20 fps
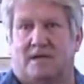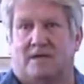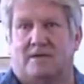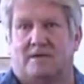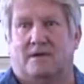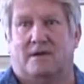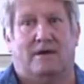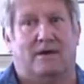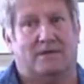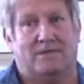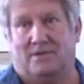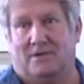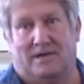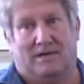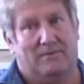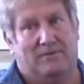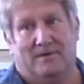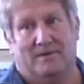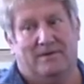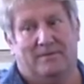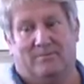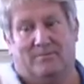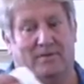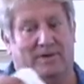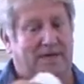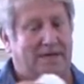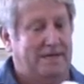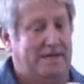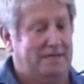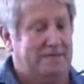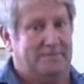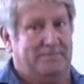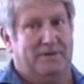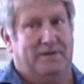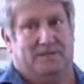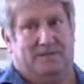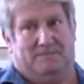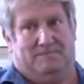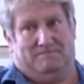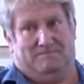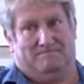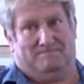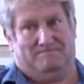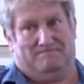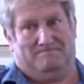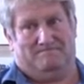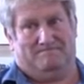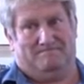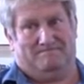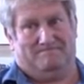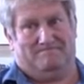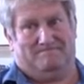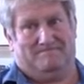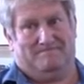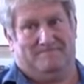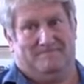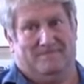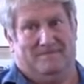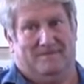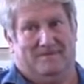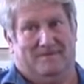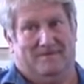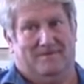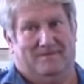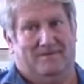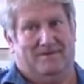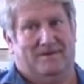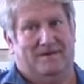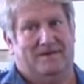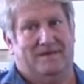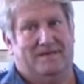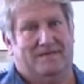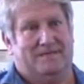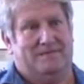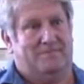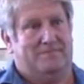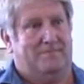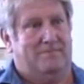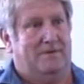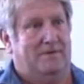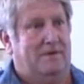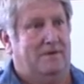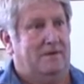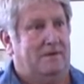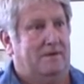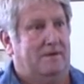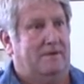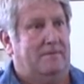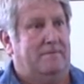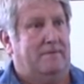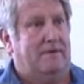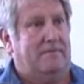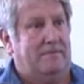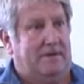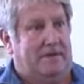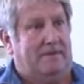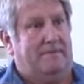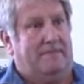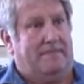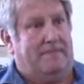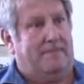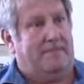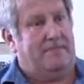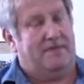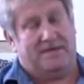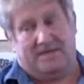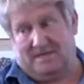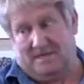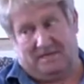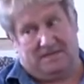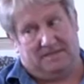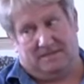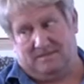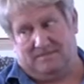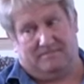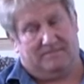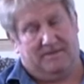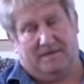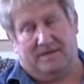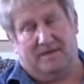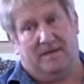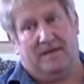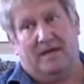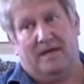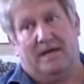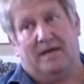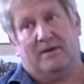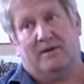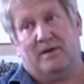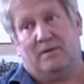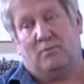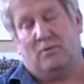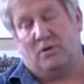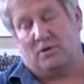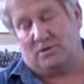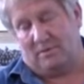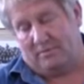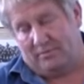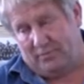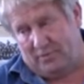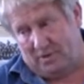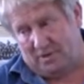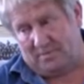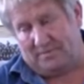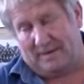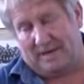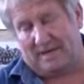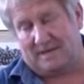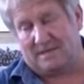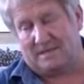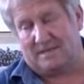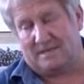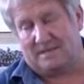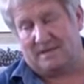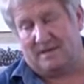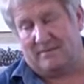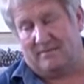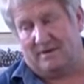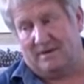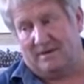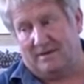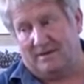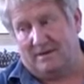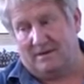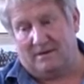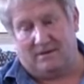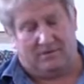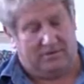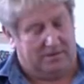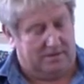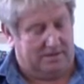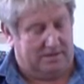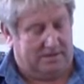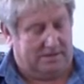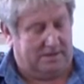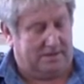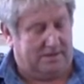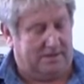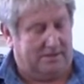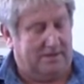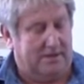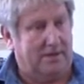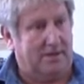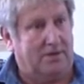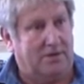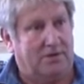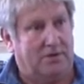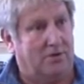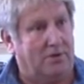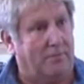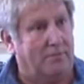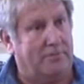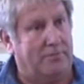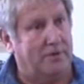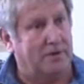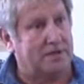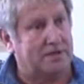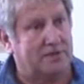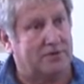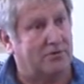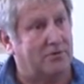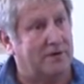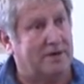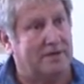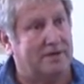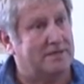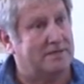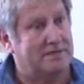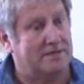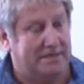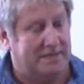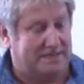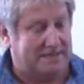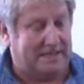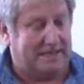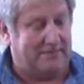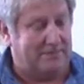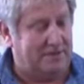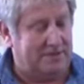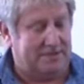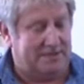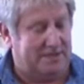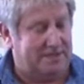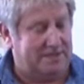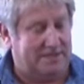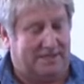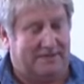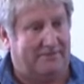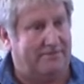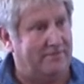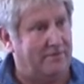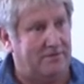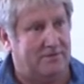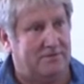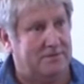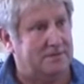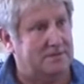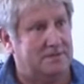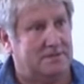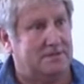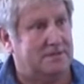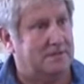No, it's not like Windoline. Windoline smears. Windoline, yeah. This doesn't, and it works on perspex. I mean, on your computer screens, your tablets, your cell phones.